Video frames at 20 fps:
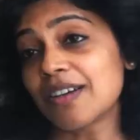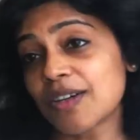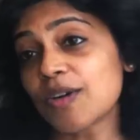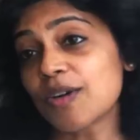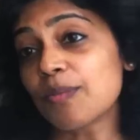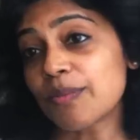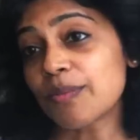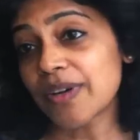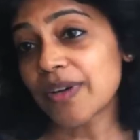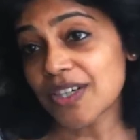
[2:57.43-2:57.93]

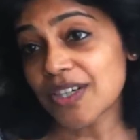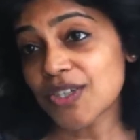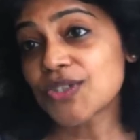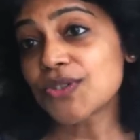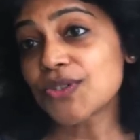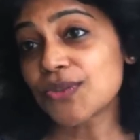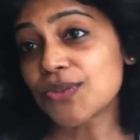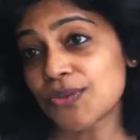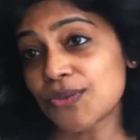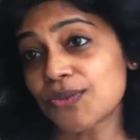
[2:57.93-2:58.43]
compared
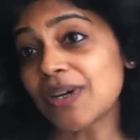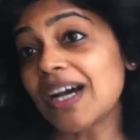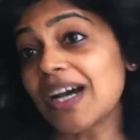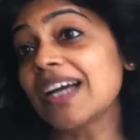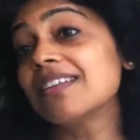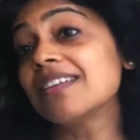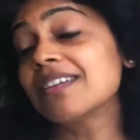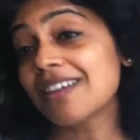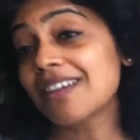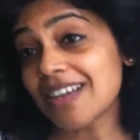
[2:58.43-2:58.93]
to
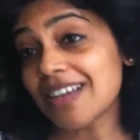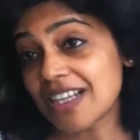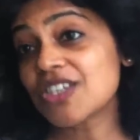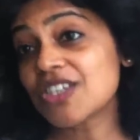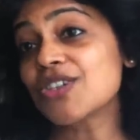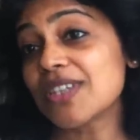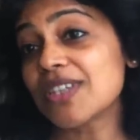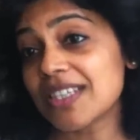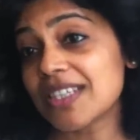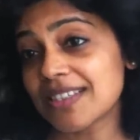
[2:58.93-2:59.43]
other
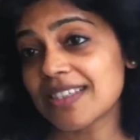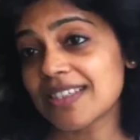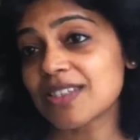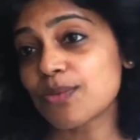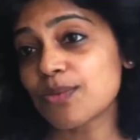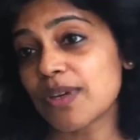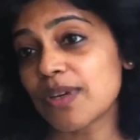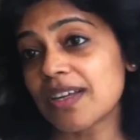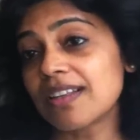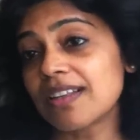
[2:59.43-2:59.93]
countries
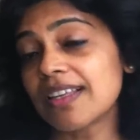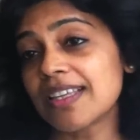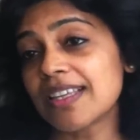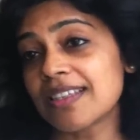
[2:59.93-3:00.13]
as well.